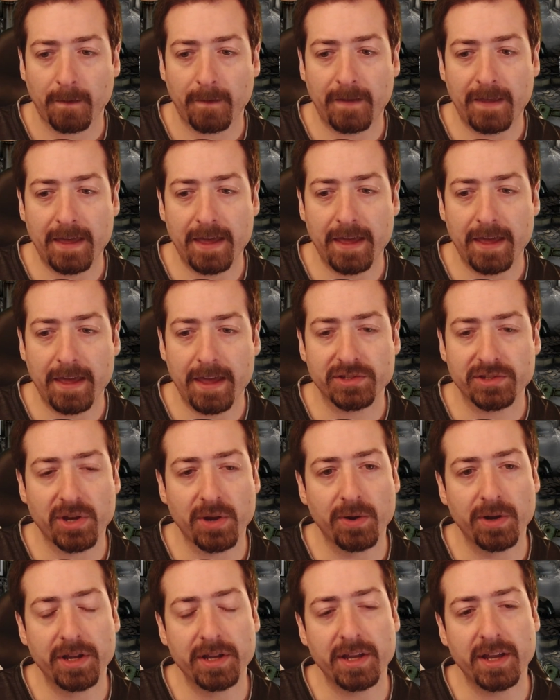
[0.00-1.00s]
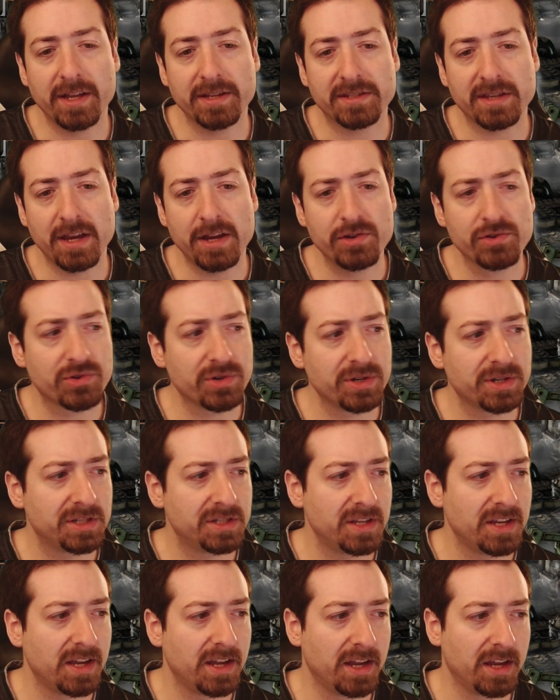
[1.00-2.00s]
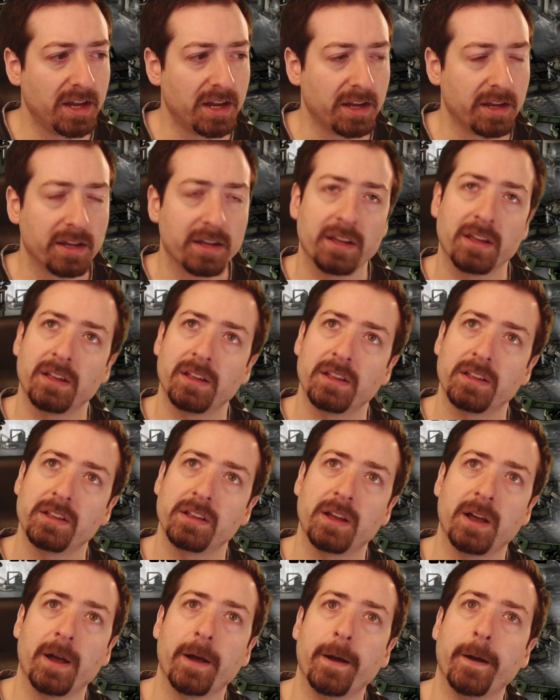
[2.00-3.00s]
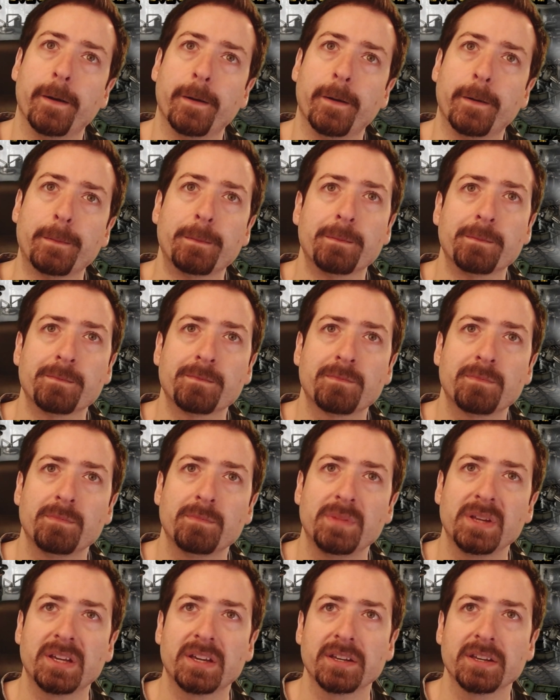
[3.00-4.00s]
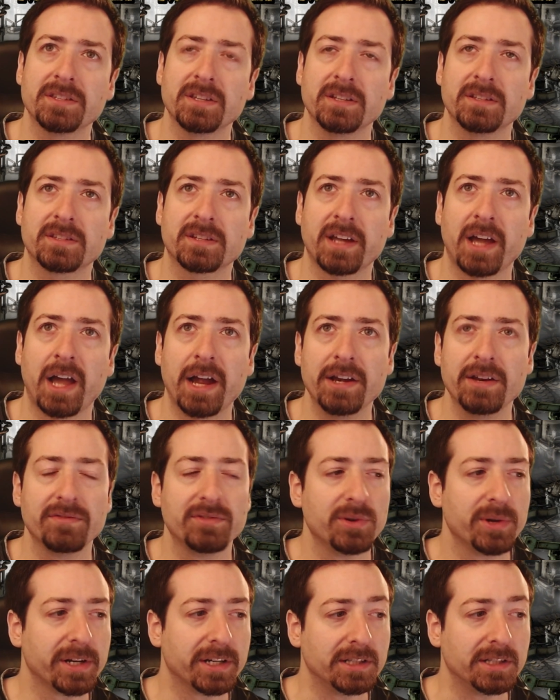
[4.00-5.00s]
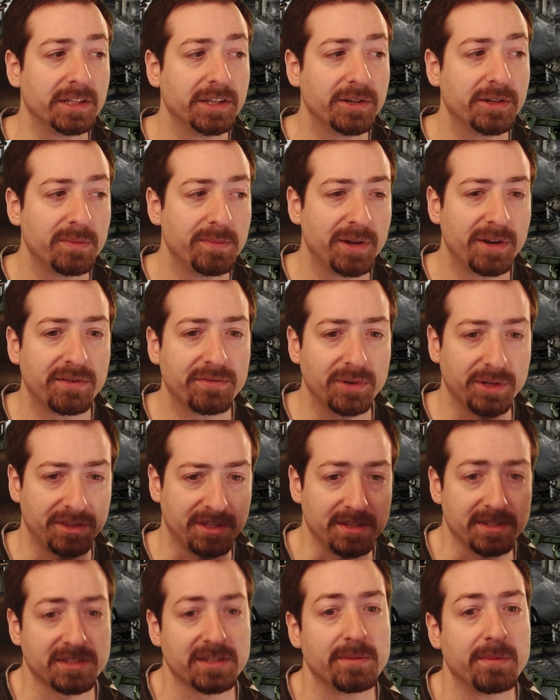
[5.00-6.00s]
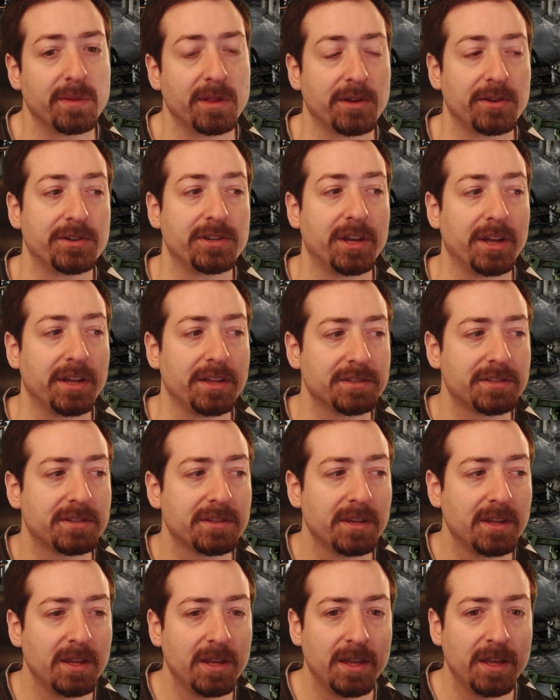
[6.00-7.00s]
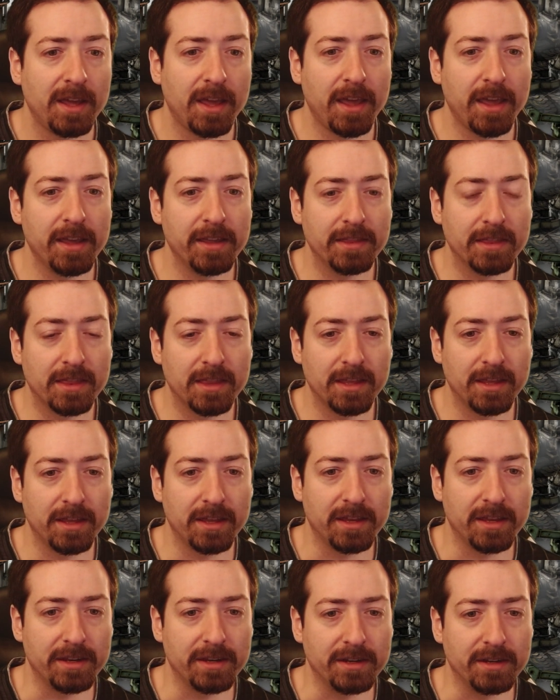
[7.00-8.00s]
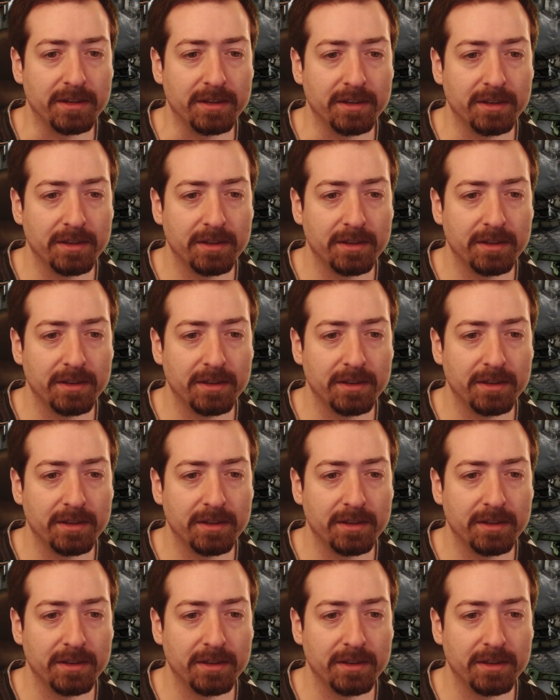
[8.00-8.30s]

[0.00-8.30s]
And so it's interesting because it's kind of doing a little bit of what the assembler does, and then